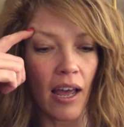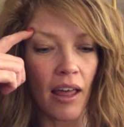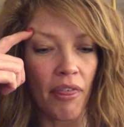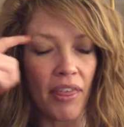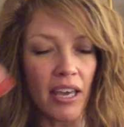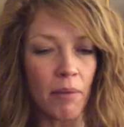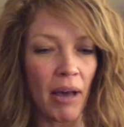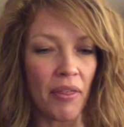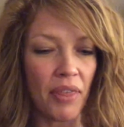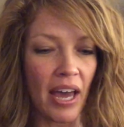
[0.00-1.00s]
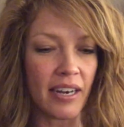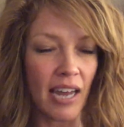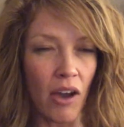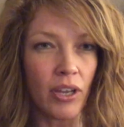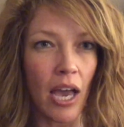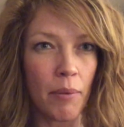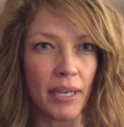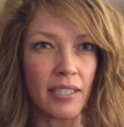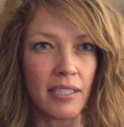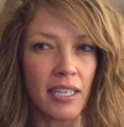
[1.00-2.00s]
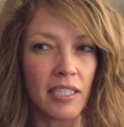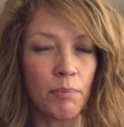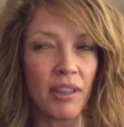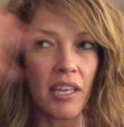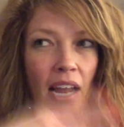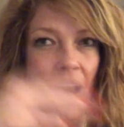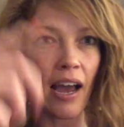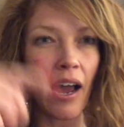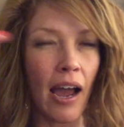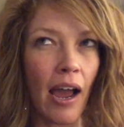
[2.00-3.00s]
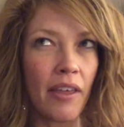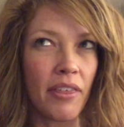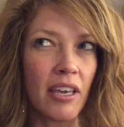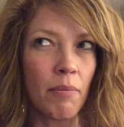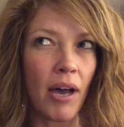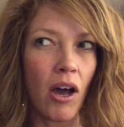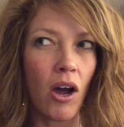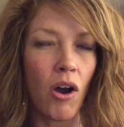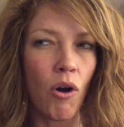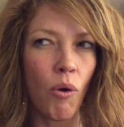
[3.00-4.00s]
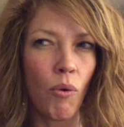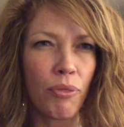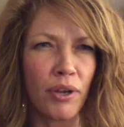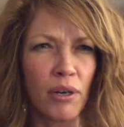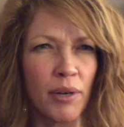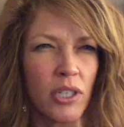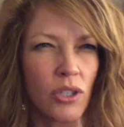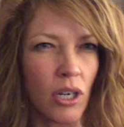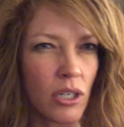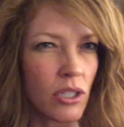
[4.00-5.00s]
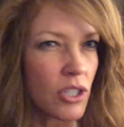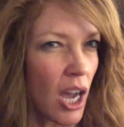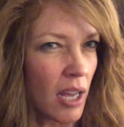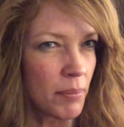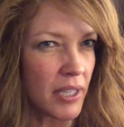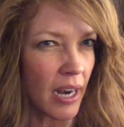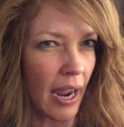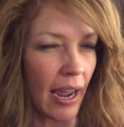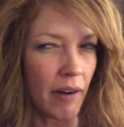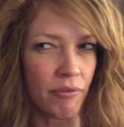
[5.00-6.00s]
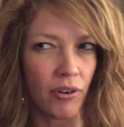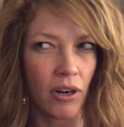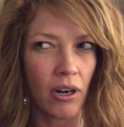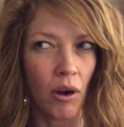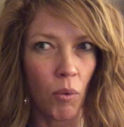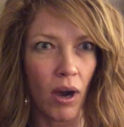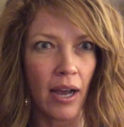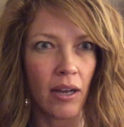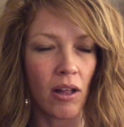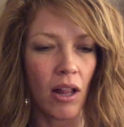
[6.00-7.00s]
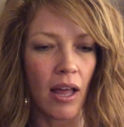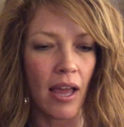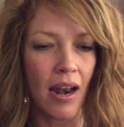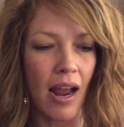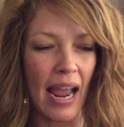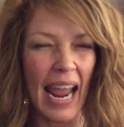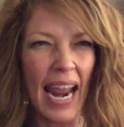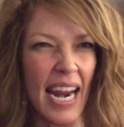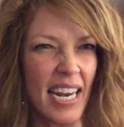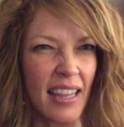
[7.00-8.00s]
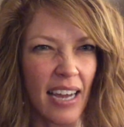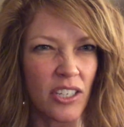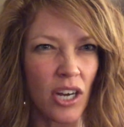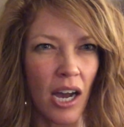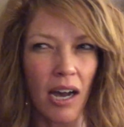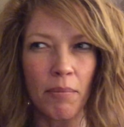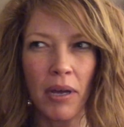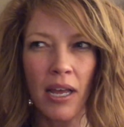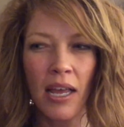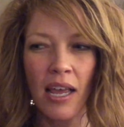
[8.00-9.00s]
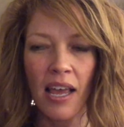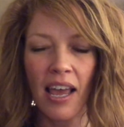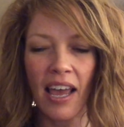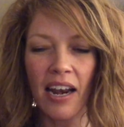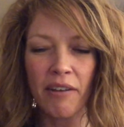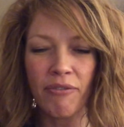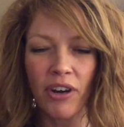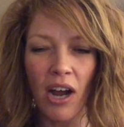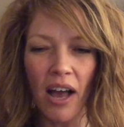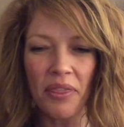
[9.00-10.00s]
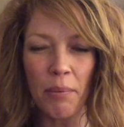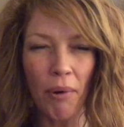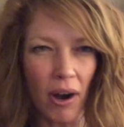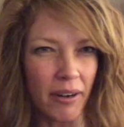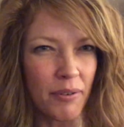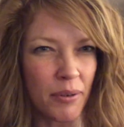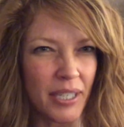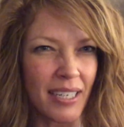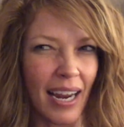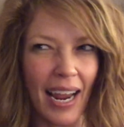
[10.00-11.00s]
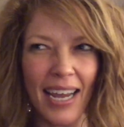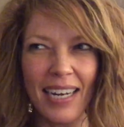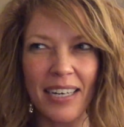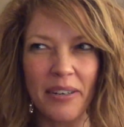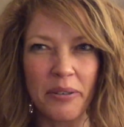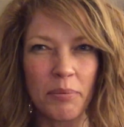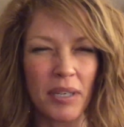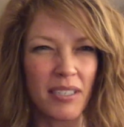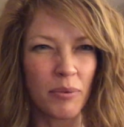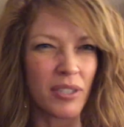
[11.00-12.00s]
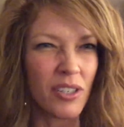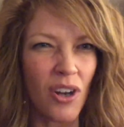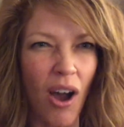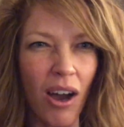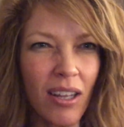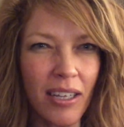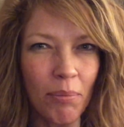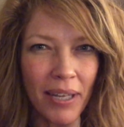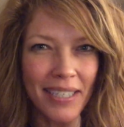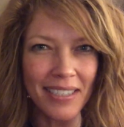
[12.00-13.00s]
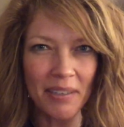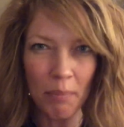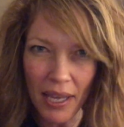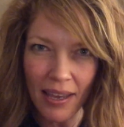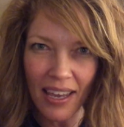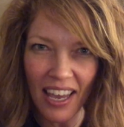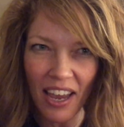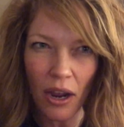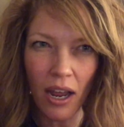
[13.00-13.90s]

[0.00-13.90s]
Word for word: think about that now yeah it makes sense but then i I think about, oh, there were certain jobs that I had for a while and I hated that job. And I forgot that part of the reason I hated it was because it was such an ugly place to be